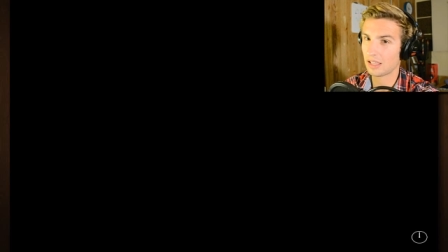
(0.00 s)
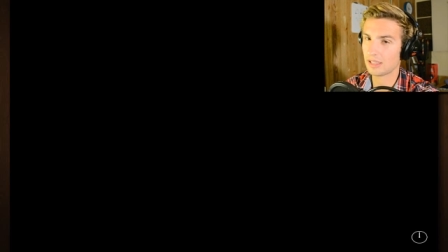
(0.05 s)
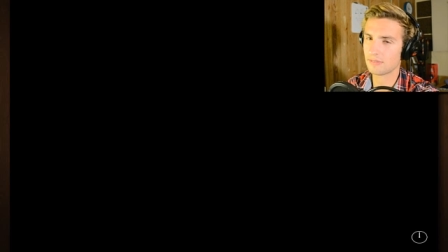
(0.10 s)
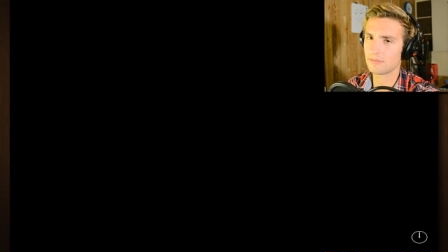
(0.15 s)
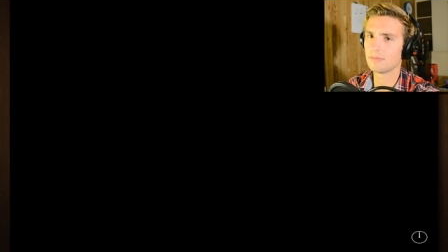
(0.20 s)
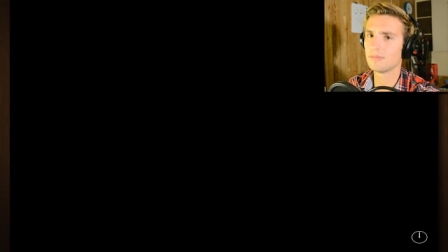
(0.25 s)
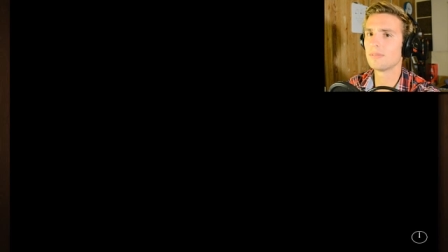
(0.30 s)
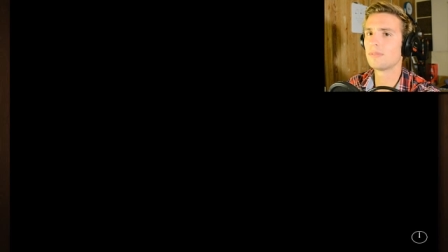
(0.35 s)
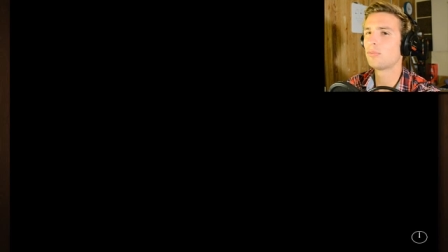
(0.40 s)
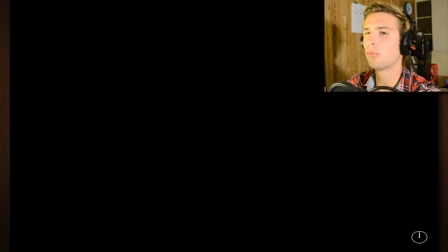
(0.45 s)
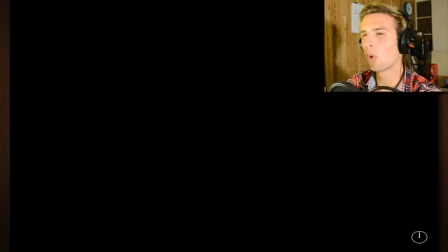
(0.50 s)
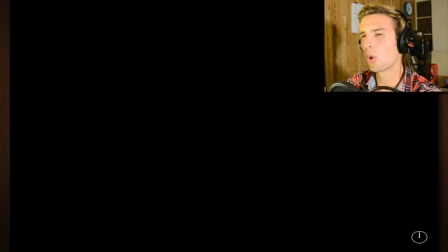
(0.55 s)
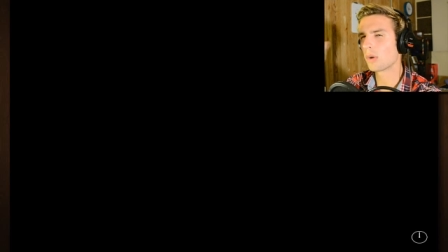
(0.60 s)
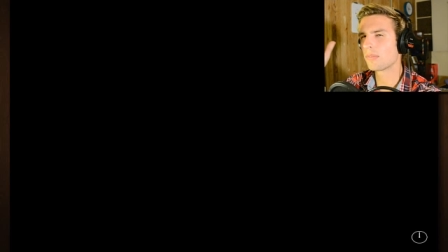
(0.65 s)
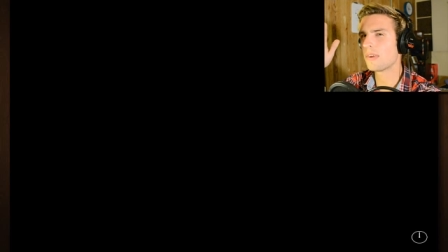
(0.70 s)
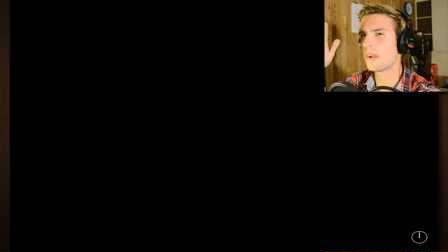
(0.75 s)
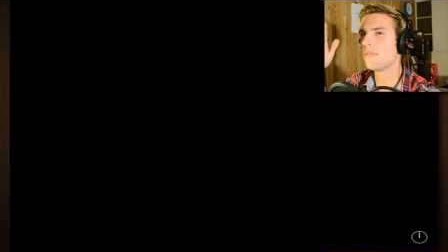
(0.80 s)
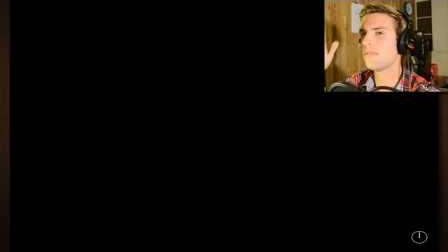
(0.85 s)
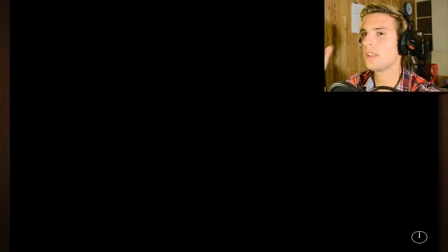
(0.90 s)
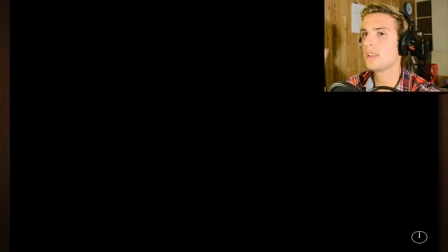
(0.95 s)
like four
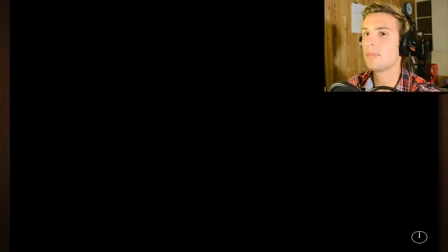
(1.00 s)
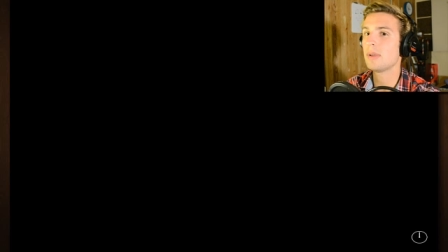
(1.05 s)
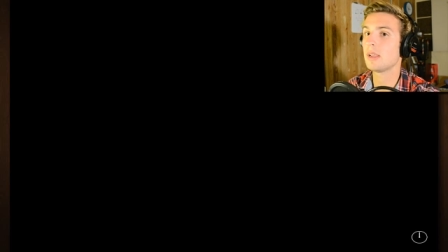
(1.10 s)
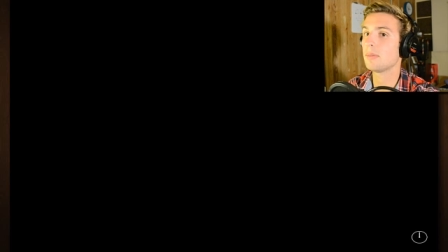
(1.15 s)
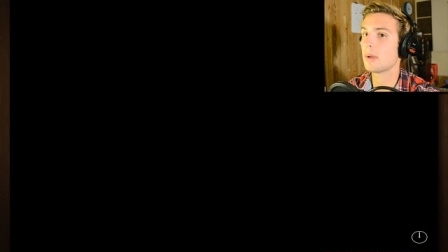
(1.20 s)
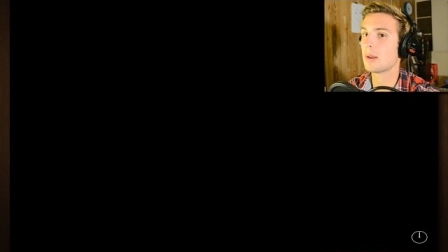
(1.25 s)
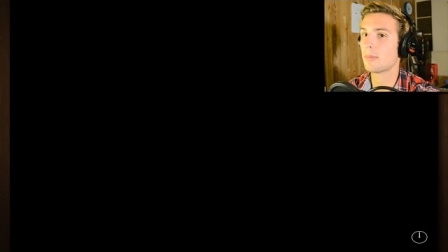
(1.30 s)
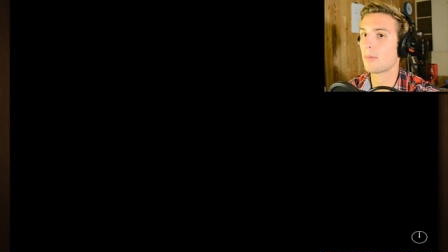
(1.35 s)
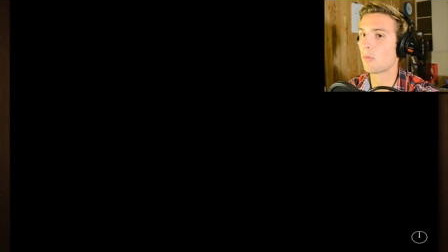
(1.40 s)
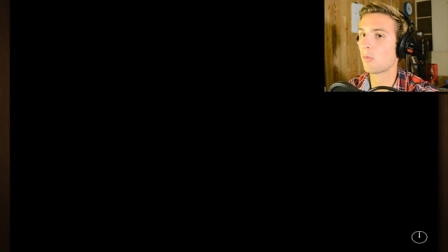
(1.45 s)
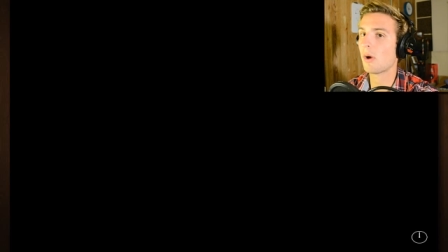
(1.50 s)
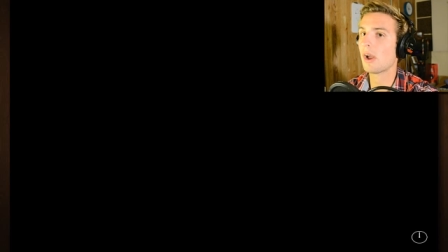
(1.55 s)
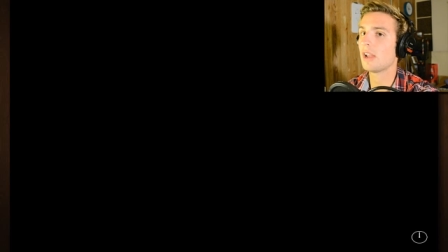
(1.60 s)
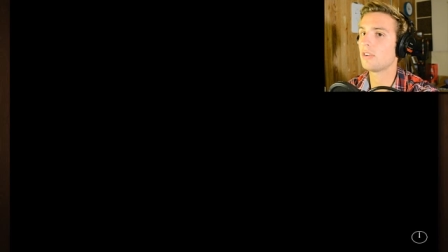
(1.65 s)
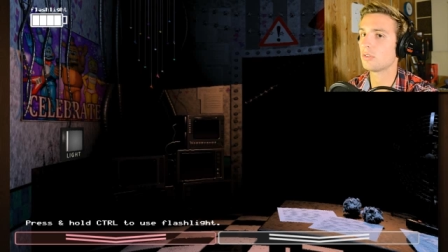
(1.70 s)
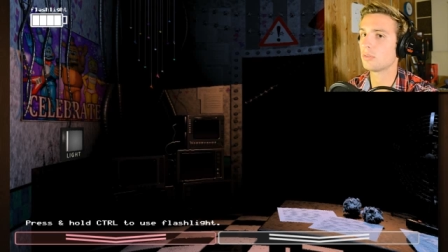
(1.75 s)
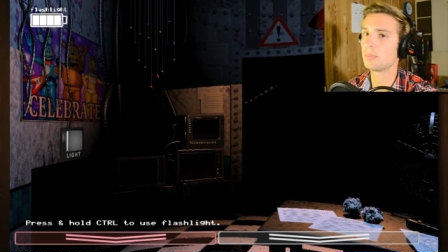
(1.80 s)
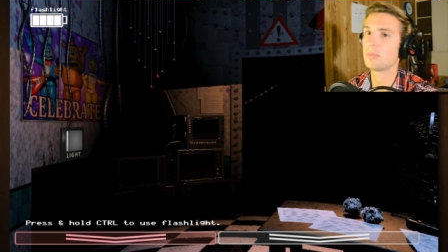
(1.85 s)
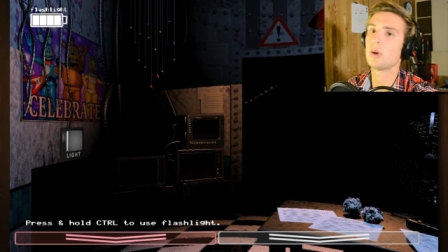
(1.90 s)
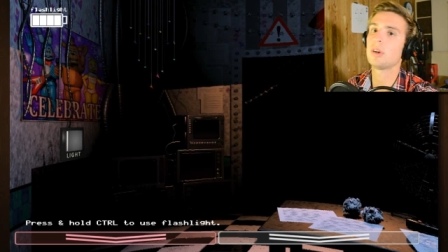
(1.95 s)
fifty being minimum
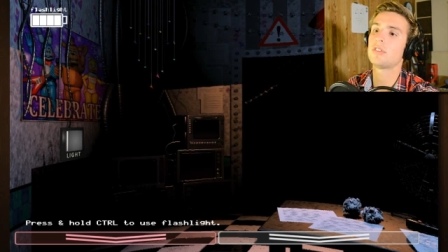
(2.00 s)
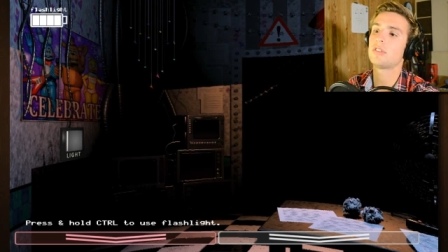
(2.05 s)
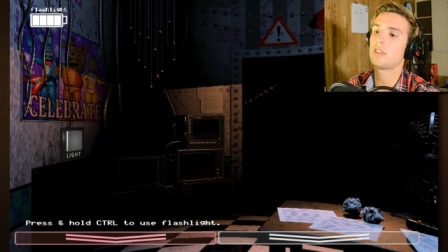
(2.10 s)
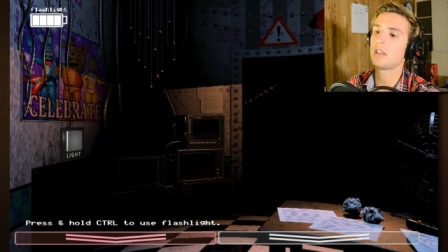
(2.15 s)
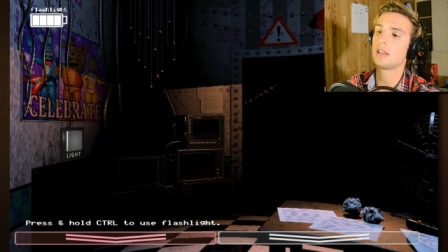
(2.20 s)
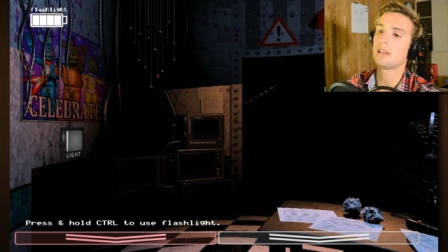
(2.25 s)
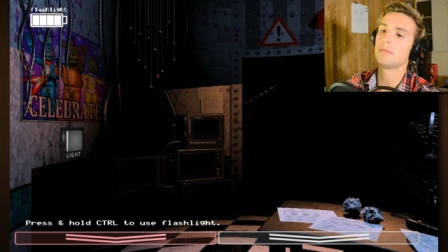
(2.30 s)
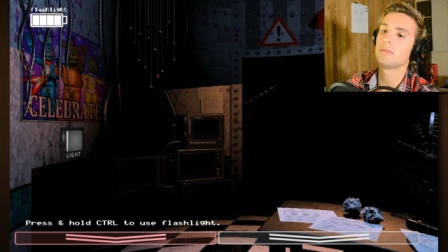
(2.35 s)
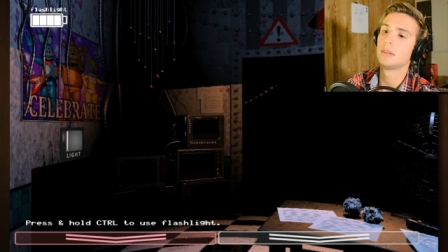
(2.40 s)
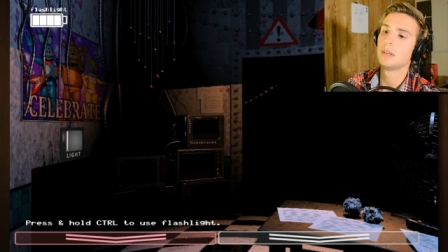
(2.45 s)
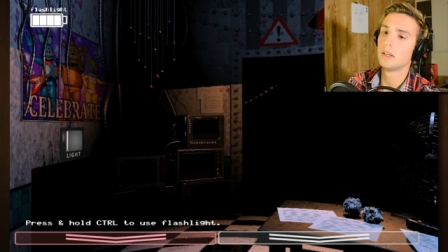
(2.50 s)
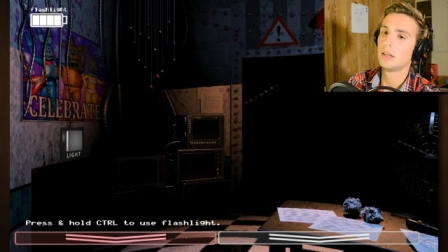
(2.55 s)
wage. It puts the